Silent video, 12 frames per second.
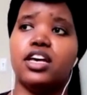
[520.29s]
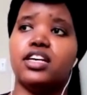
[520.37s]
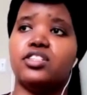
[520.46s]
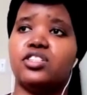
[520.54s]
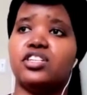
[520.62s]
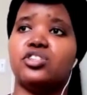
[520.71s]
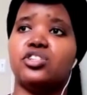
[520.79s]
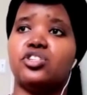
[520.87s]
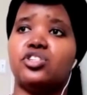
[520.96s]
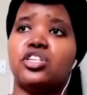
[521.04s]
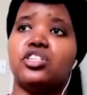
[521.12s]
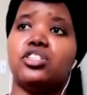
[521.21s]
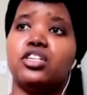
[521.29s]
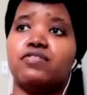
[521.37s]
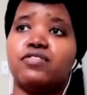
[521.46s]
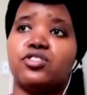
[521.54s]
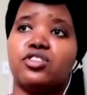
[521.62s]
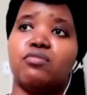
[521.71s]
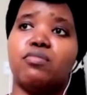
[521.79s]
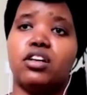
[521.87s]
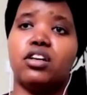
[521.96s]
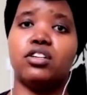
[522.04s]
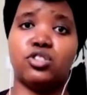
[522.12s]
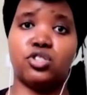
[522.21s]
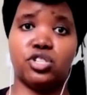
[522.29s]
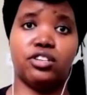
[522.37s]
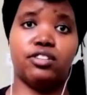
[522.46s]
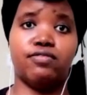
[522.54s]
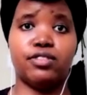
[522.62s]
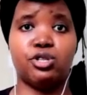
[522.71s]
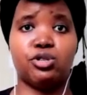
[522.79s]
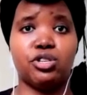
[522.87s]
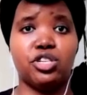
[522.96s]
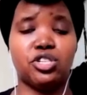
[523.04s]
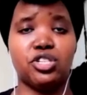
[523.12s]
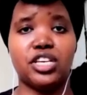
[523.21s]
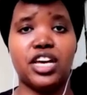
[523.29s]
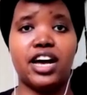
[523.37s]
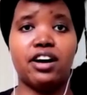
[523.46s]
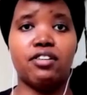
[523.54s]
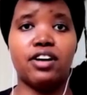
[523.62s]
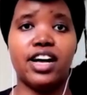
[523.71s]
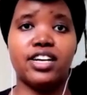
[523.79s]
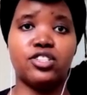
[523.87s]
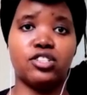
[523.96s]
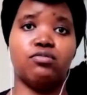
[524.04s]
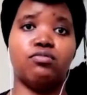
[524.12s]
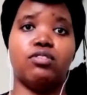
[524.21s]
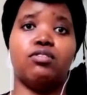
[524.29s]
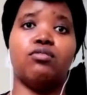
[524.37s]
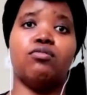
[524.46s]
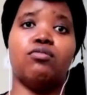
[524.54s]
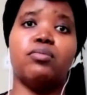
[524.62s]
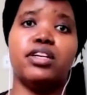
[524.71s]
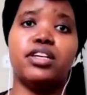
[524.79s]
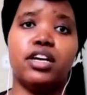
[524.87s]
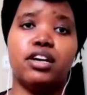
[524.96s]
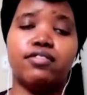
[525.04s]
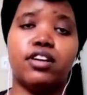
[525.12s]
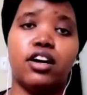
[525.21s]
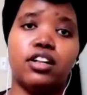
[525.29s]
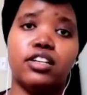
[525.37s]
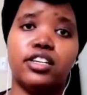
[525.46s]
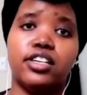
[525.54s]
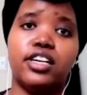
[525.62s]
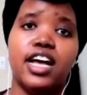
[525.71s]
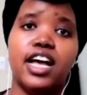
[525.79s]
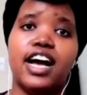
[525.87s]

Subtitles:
Essentially, she delivers her monologue to share her frustrations, how as a woman of color,